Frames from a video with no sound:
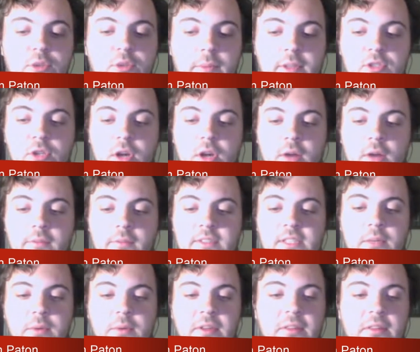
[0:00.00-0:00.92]
you mentioned
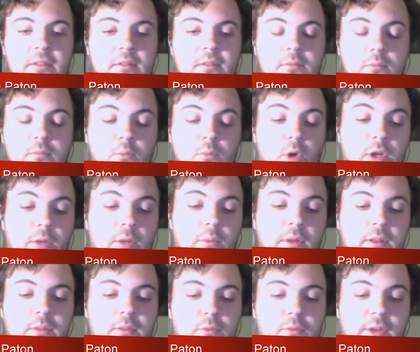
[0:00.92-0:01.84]
obviously with working
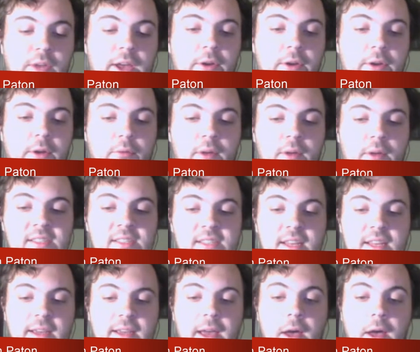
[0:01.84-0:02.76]
with Reality of
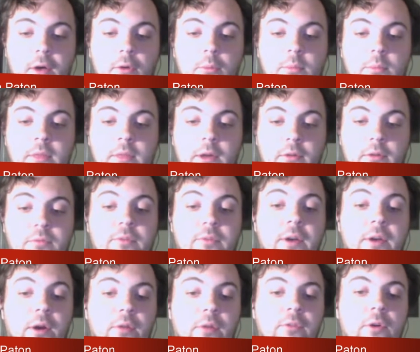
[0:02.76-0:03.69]
Wrestling, how they're
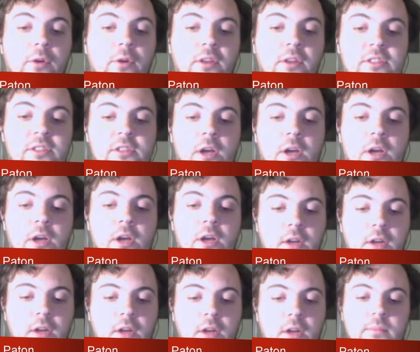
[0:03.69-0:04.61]
very focused on
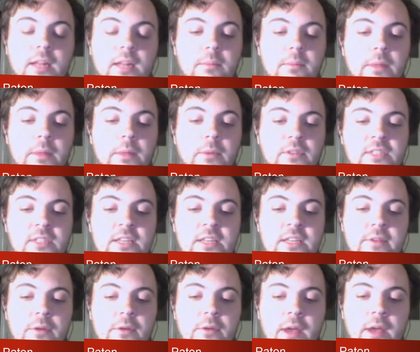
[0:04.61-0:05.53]
getting people
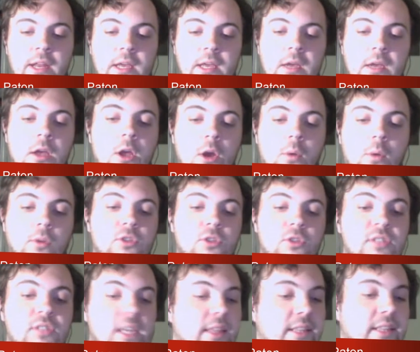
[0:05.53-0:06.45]
TV ready. Would
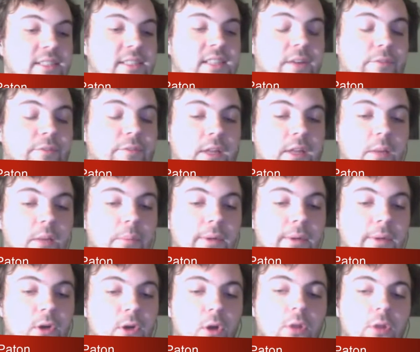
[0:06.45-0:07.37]
you say that's definitely a
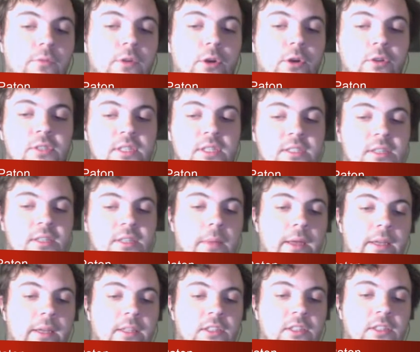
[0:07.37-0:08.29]
big goal of yours, is to
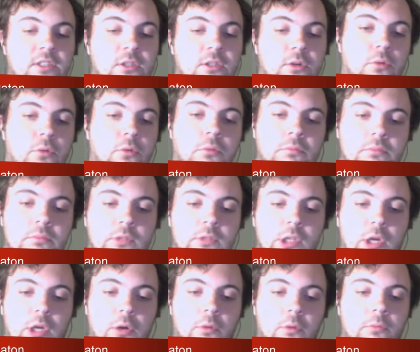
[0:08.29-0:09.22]
make it to,
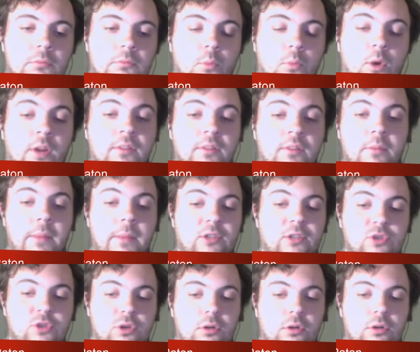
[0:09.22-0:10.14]
one of the
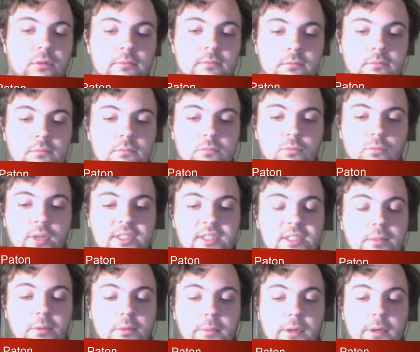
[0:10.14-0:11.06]
major
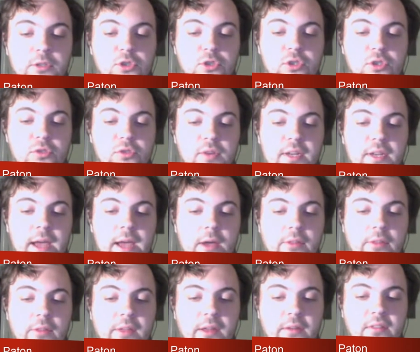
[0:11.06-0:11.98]
wrestling promotions right
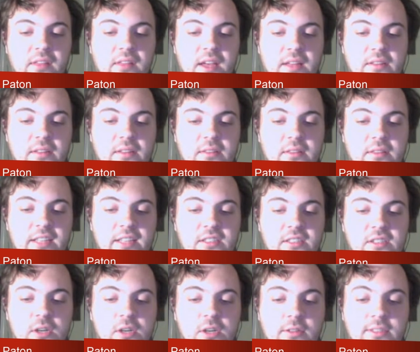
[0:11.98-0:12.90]
now
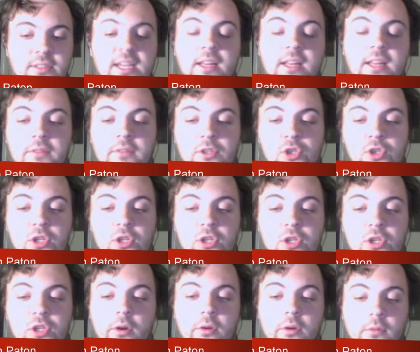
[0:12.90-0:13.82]
that's on television
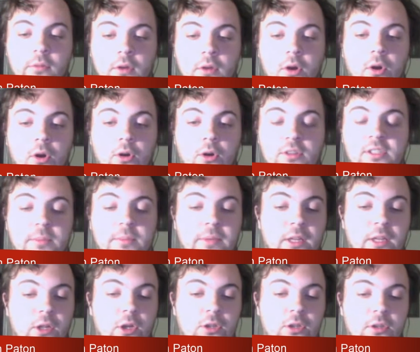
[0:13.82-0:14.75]
or
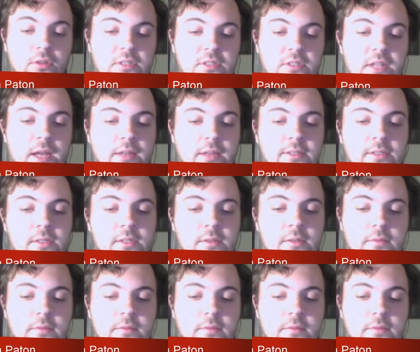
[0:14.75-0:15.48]
something along those lines?